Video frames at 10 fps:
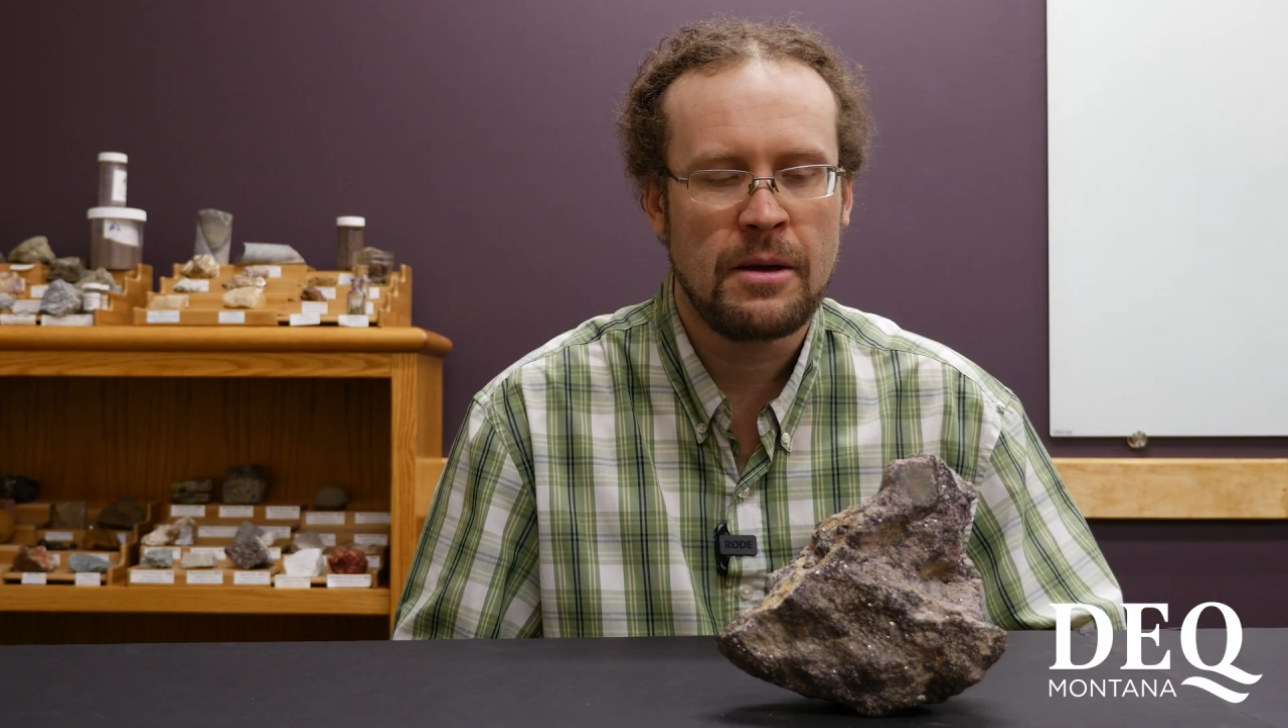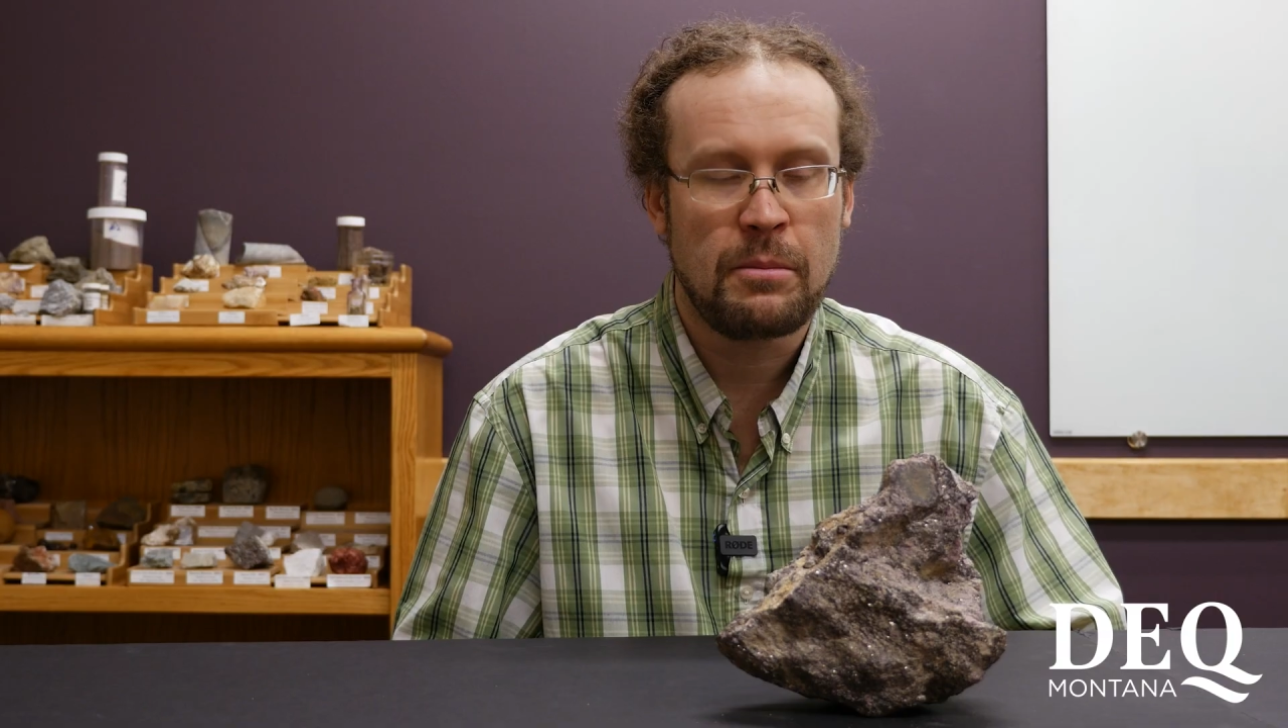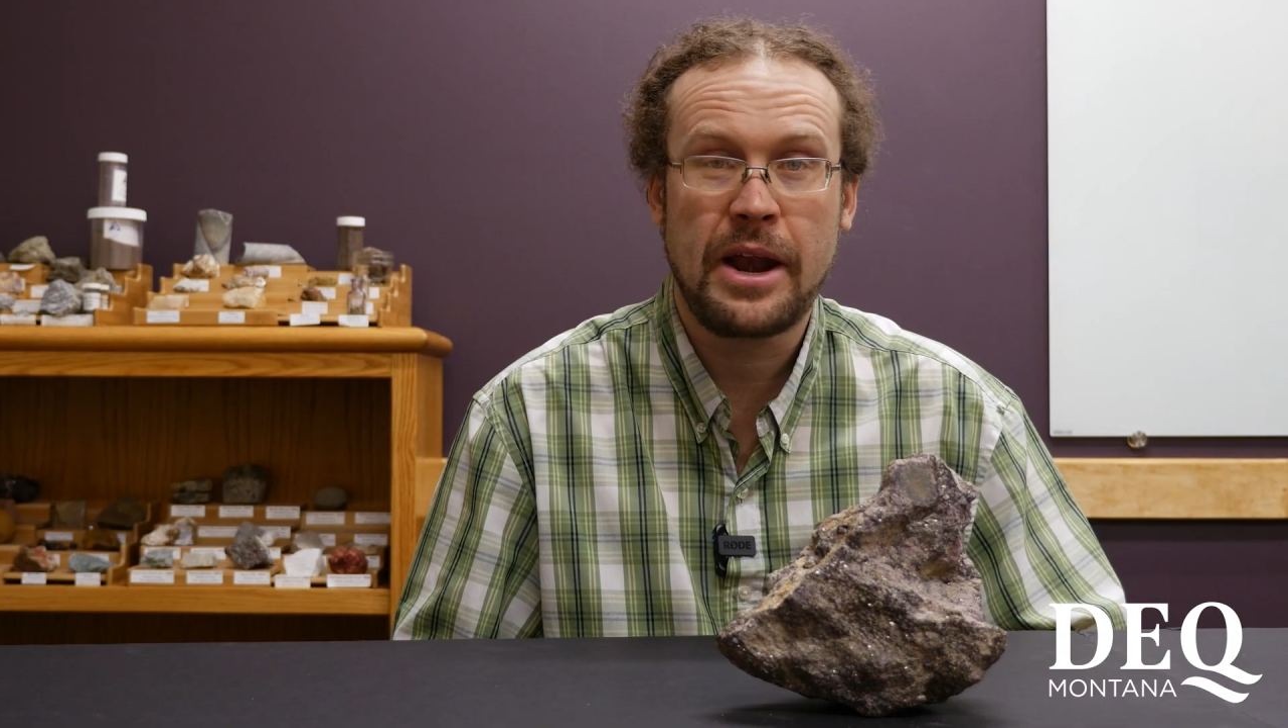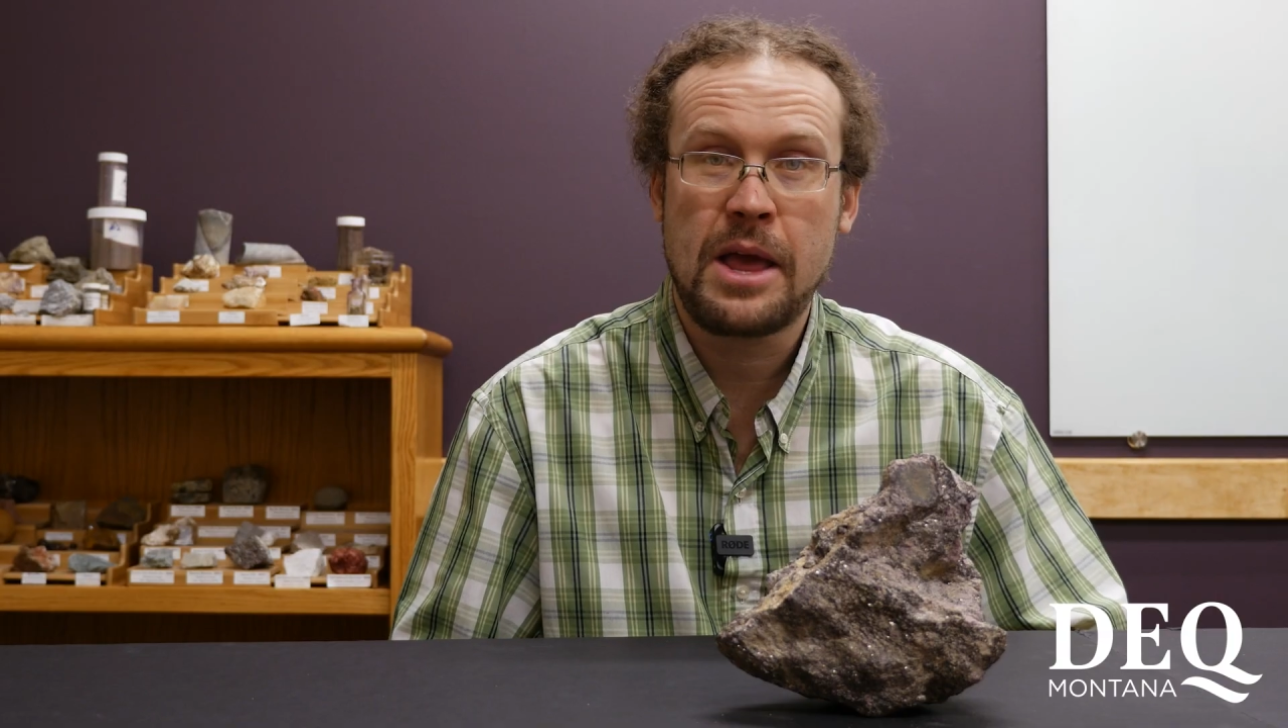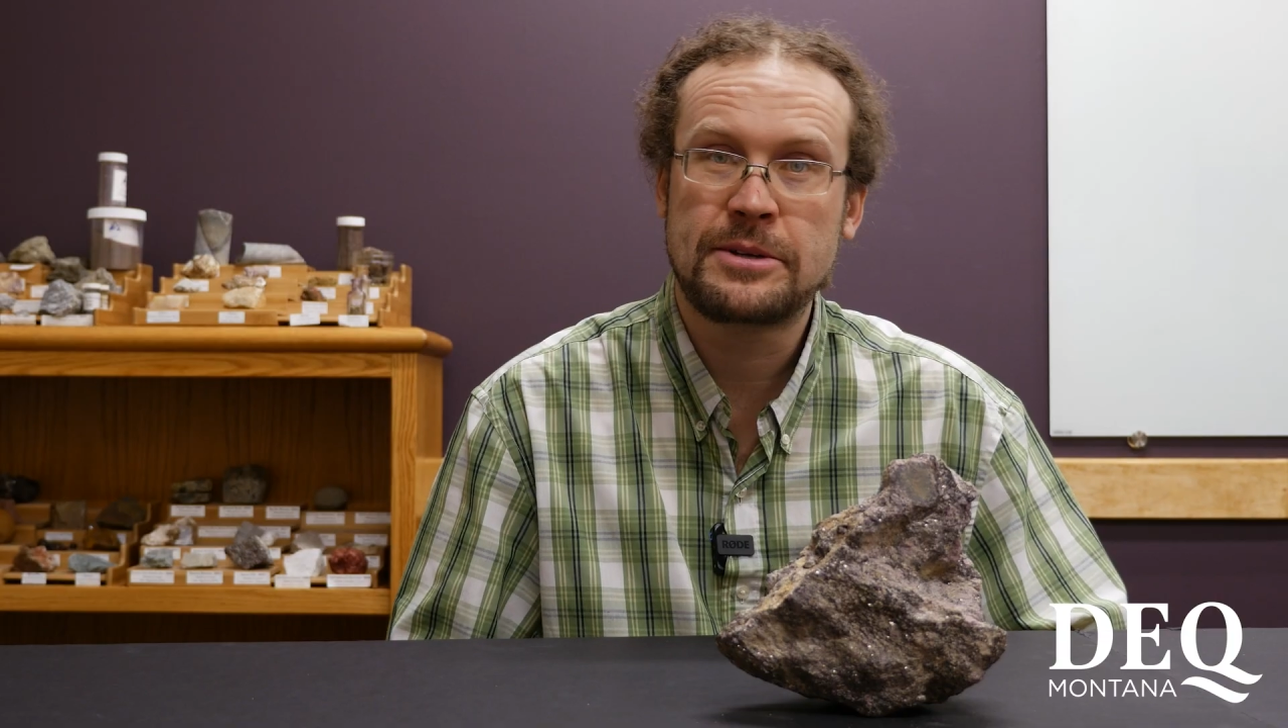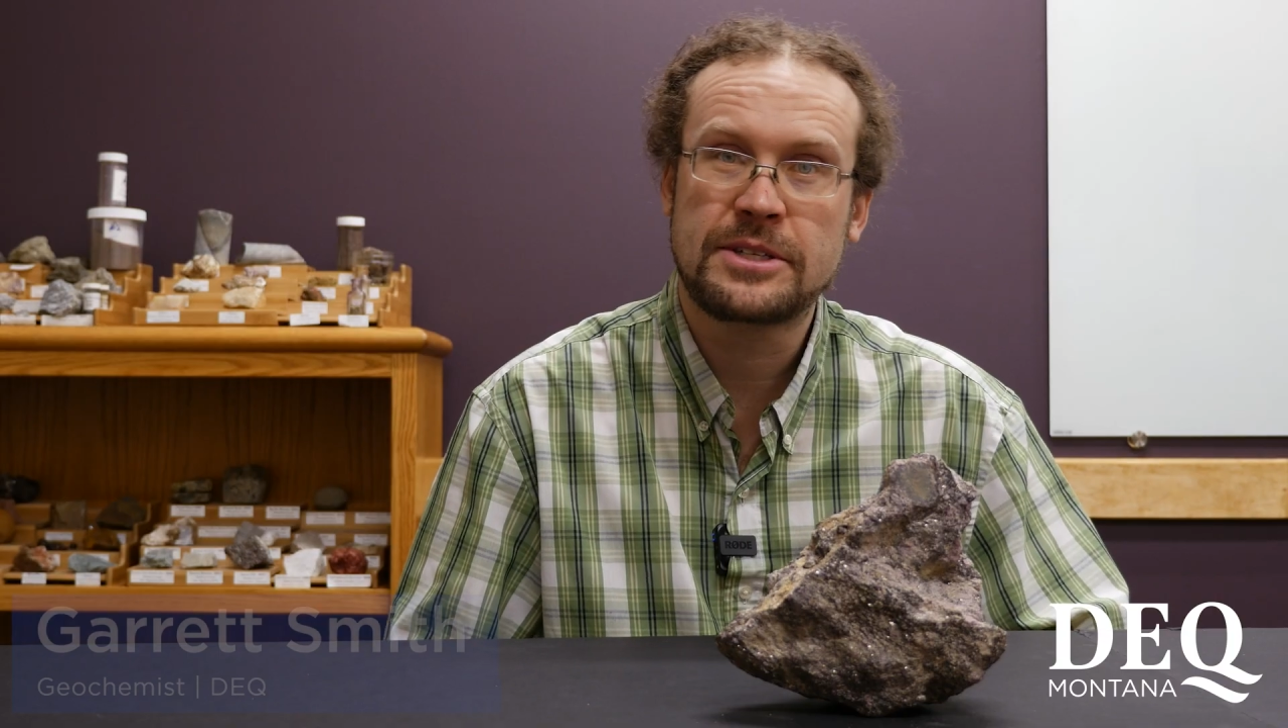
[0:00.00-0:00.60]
My name is